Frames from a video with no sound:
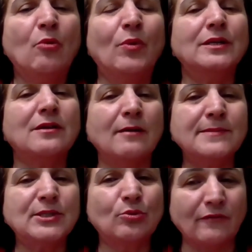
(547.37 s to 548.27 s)
When it
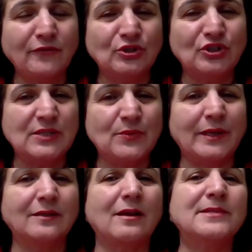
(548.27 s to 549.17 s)
comes to refugees, when
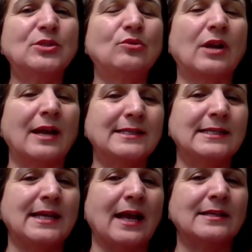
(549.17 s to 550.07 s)
it comes to
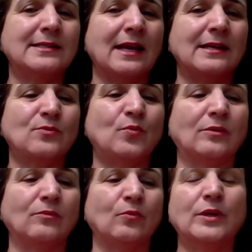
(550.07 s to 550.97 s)
crisis as
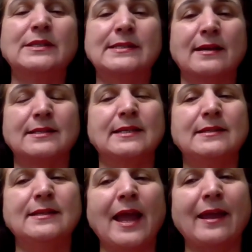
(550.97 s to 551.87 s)
what we're discussing
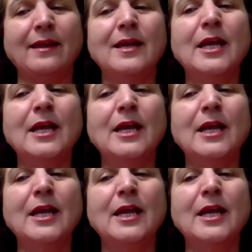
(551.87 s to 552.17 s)
today,